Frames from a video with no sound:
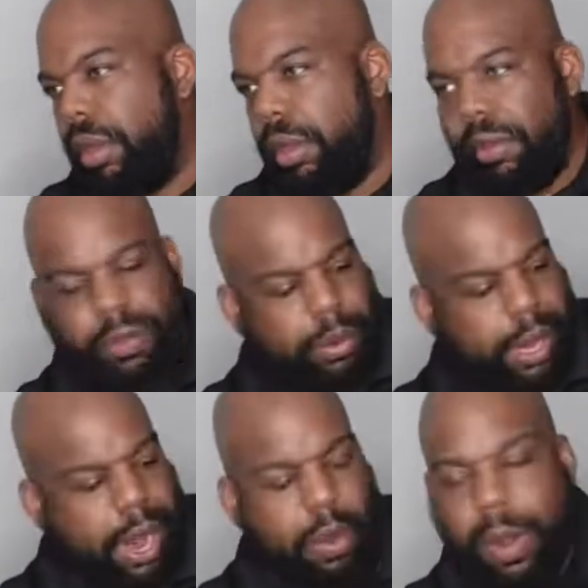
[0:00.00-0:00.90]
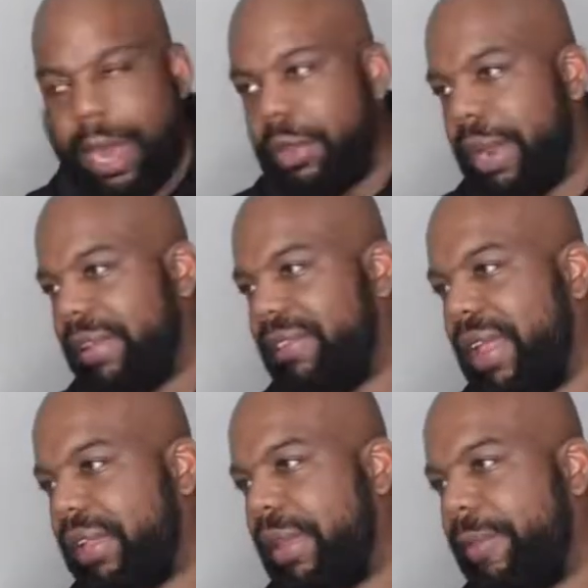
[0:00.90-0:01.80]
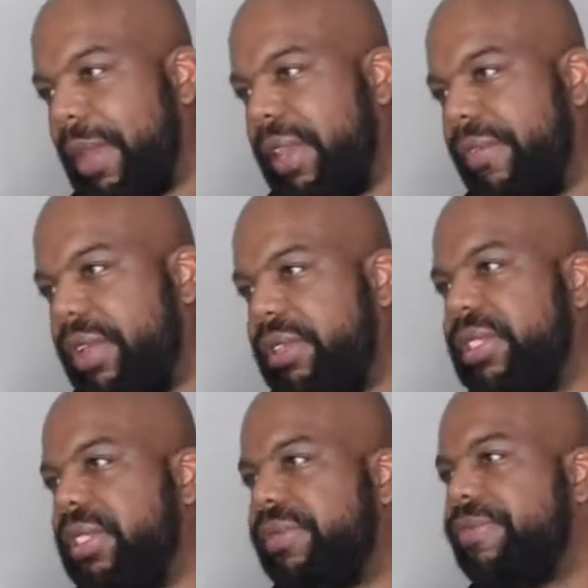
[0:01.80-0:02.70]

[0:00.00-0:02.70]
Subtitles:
So, Carol, why do you like stock that pay dividends?